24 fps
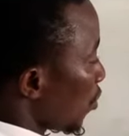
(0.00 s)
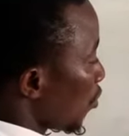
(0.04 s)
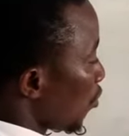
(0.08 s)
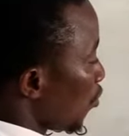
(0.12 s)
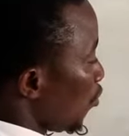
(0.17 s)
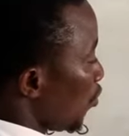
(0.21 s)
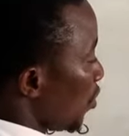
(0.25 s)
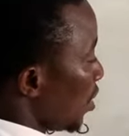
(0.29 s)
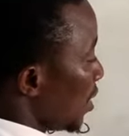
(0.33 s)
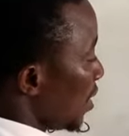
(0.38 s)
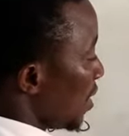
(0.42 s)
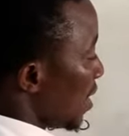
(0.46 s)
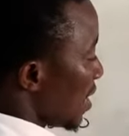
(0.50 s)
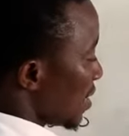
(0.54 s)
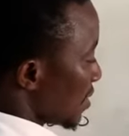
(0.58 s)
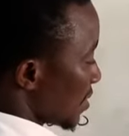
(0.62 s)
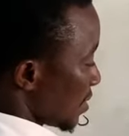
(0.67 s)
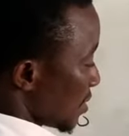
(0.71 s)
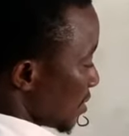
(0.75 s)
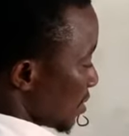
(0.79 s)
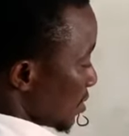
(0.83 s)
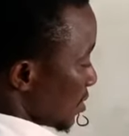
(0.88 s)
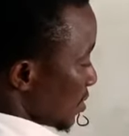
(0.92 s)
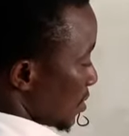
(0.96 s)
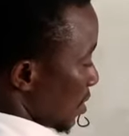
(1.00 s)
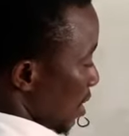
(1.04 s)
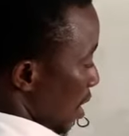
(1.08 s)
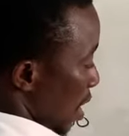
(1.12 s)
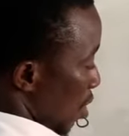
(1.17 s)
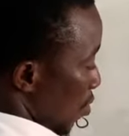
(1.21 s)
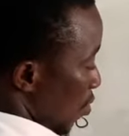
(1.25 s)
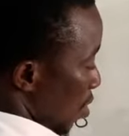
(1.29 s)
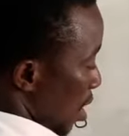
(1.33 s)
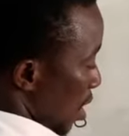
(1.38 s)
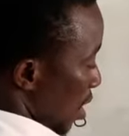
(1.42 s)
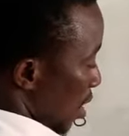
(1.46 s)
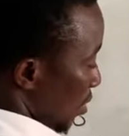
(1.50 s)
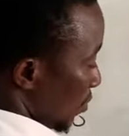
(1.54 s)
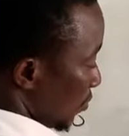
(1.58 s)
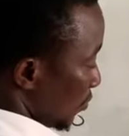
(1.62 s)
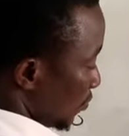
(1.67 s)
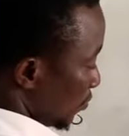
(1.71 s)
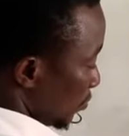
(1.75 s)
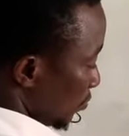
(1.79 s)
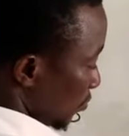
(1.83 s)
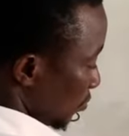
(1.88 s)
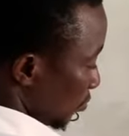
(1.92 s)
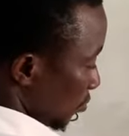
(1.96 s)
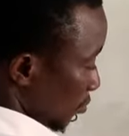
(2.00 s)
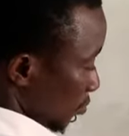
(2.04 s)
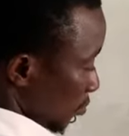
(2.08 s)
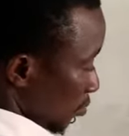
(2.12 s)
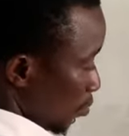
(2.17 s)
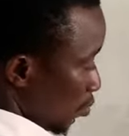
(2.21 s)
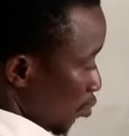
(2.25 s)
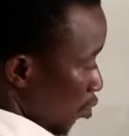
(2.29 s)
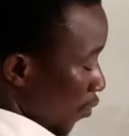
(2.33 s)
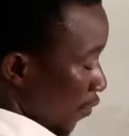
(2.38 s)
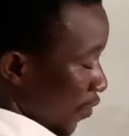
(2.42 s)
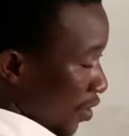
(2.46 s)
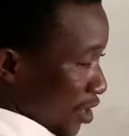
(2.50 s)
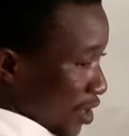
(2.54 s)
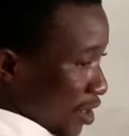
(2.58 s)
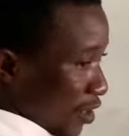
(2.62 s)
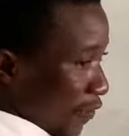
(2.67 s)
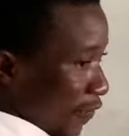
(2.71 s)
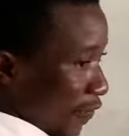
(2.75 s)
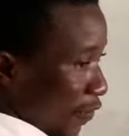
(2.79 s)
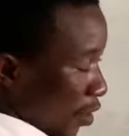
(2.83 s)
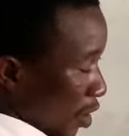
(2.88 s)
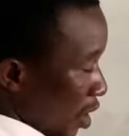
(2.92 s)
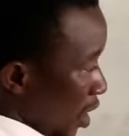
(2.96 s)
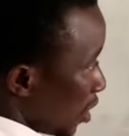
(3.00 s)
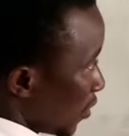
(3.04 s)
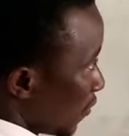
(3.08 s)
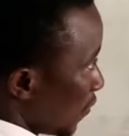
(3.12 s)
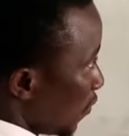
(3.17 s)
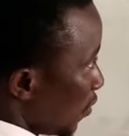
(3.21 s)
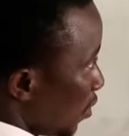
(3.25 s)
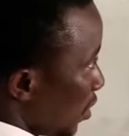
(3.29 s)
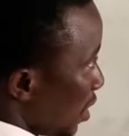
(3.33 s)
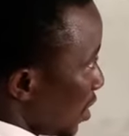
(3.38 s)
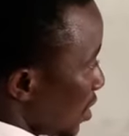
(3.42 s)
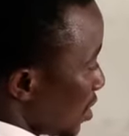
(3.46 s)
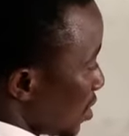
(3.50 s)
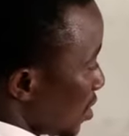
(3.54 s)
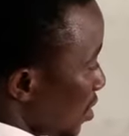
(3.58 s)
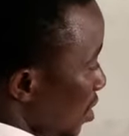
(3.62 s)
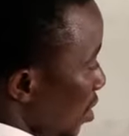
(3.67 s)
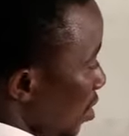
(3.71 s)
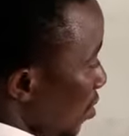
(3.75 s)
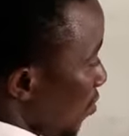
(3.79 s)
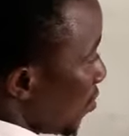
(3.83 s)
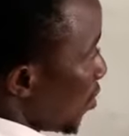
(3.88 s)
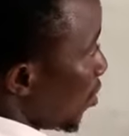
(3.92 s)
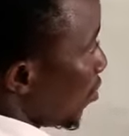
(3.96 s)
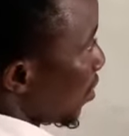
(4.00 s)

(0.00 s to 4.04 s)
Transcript: we less our provision for doubtful debt. We